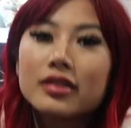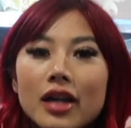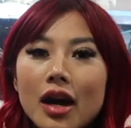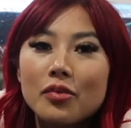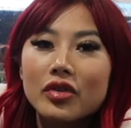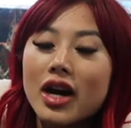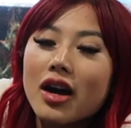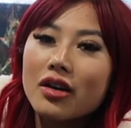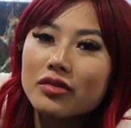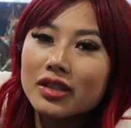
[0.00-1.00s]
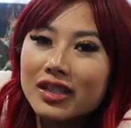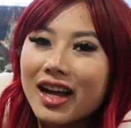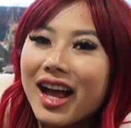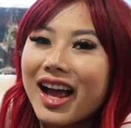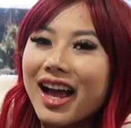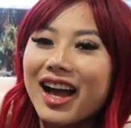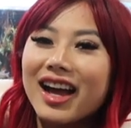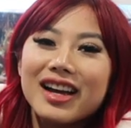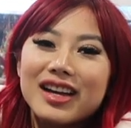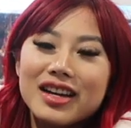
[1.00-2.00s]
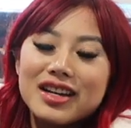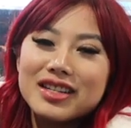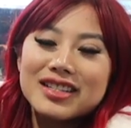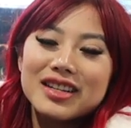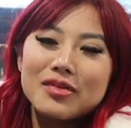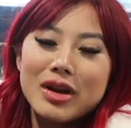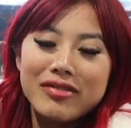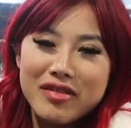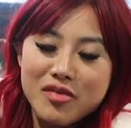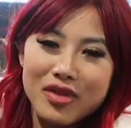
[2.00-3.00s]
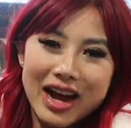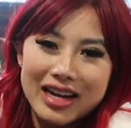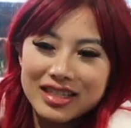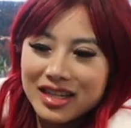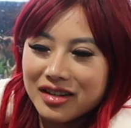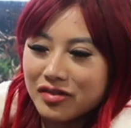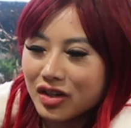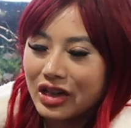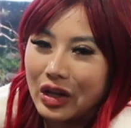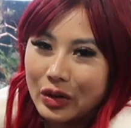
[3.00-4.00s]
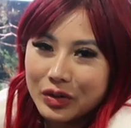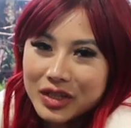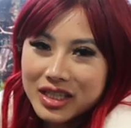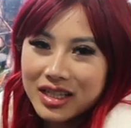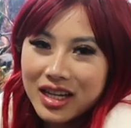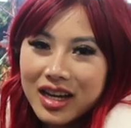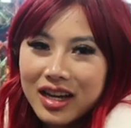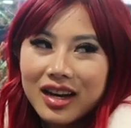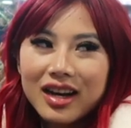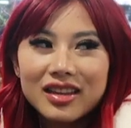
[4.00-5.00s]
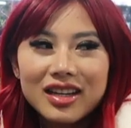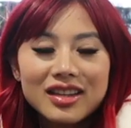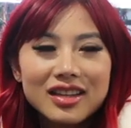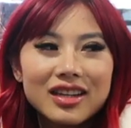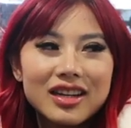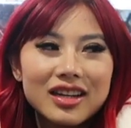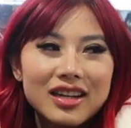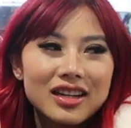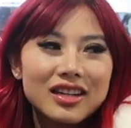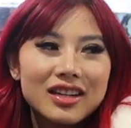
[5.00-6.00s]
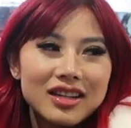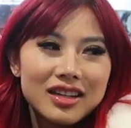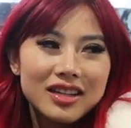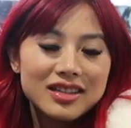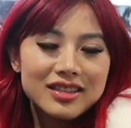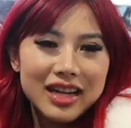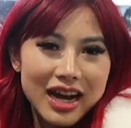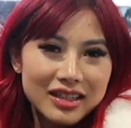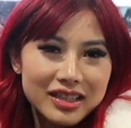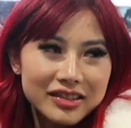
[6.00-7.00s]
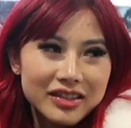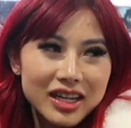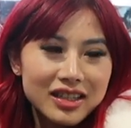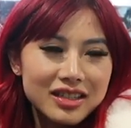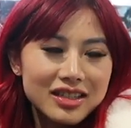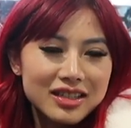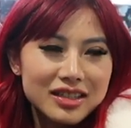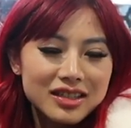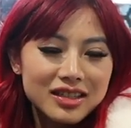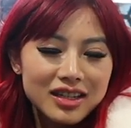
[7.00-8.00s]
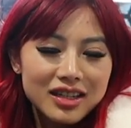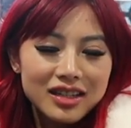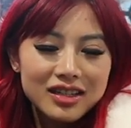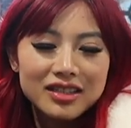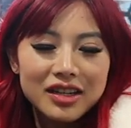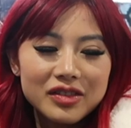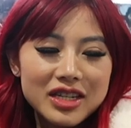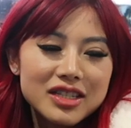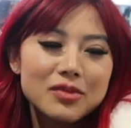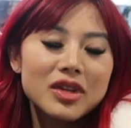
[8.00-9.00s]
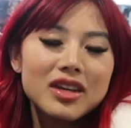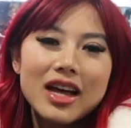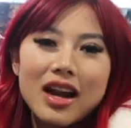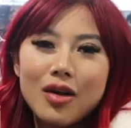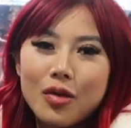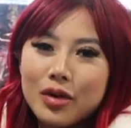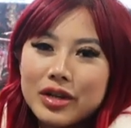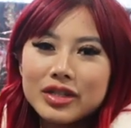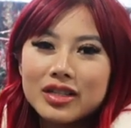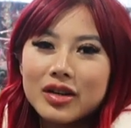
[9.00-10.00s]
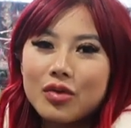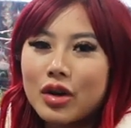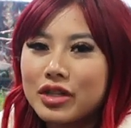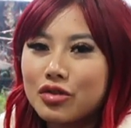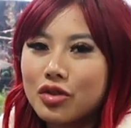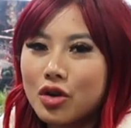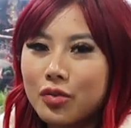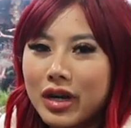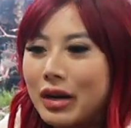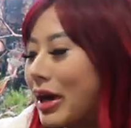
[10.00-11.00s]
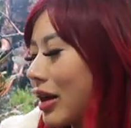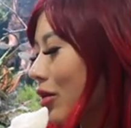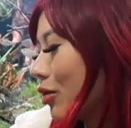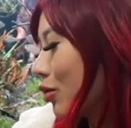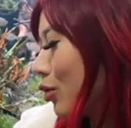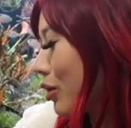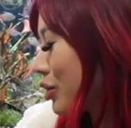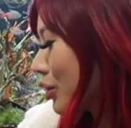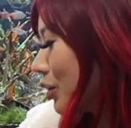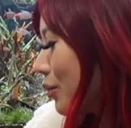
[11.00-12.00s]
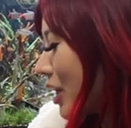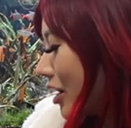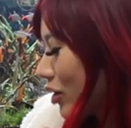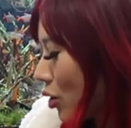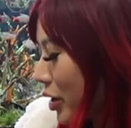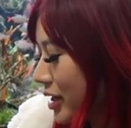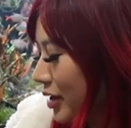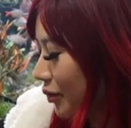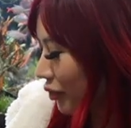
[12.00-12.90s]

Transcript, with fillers: Thom Browne is my favorite brand for clothes. I think the style of it is definitely something that I always want to incorporate in my wardrobe, and I've always